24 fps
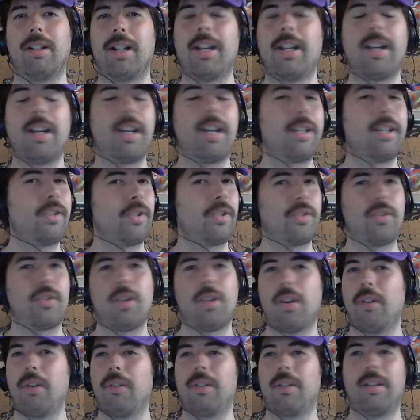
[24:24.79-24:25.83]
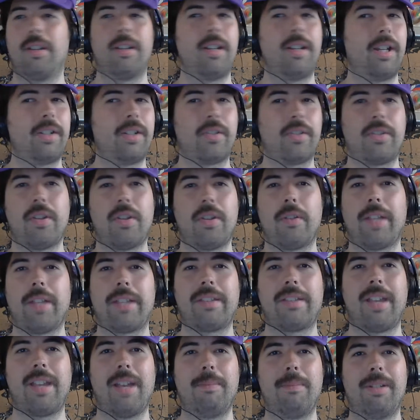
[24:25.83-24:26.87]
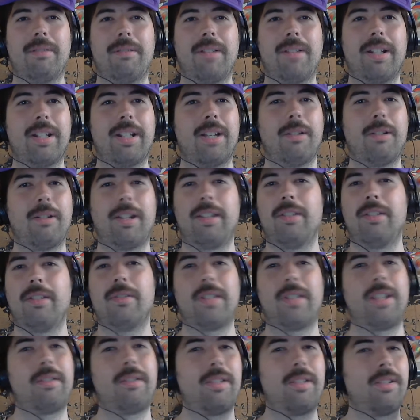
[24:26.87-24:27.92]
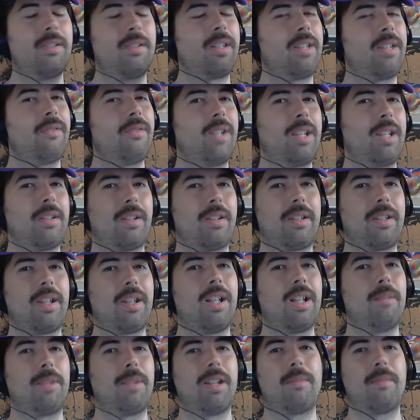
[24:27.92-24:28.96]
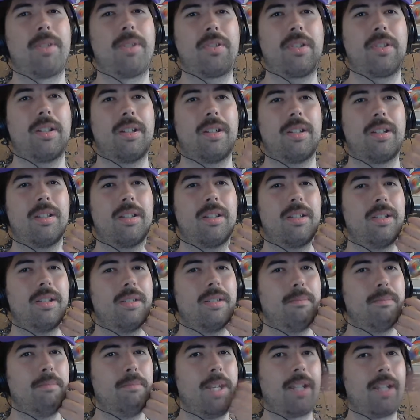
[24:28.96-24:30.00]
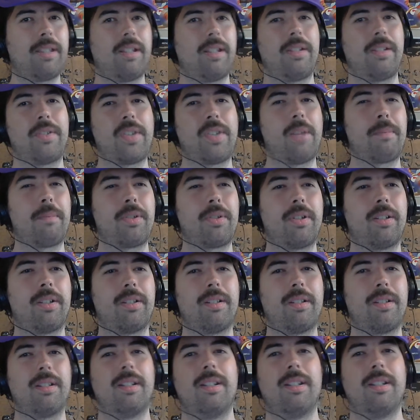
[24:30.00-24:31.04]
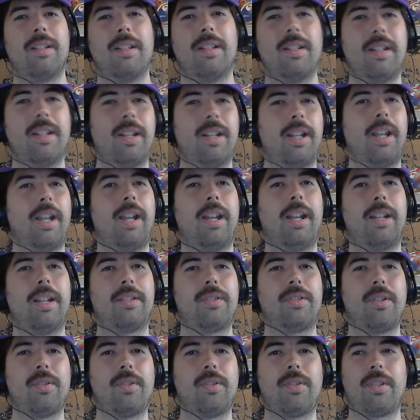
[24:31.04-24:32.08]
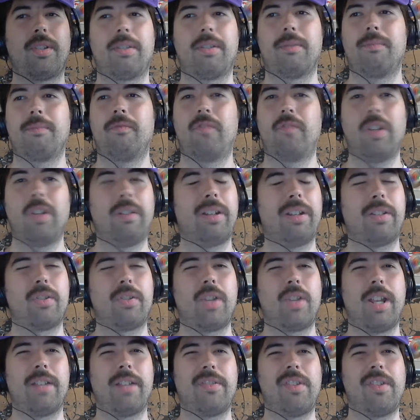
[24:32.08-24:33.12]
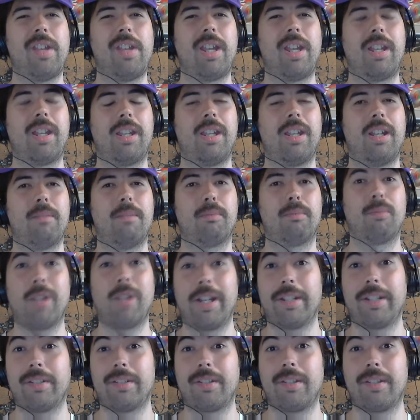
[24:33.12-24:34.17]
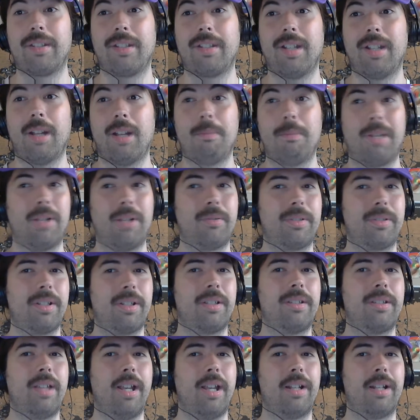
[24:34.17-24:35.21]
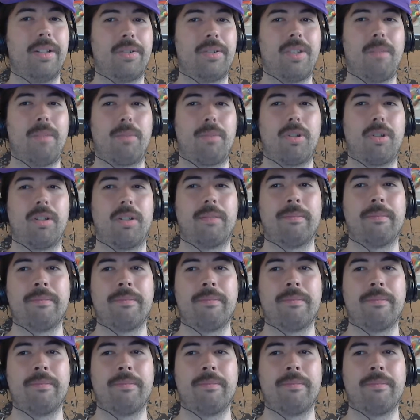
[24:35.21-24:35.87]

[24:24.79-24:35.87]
I just know that's happening right now. You don't even need to tell me. I'm just gonna make that assumption, and there's a very good chance that I am right about that assumption.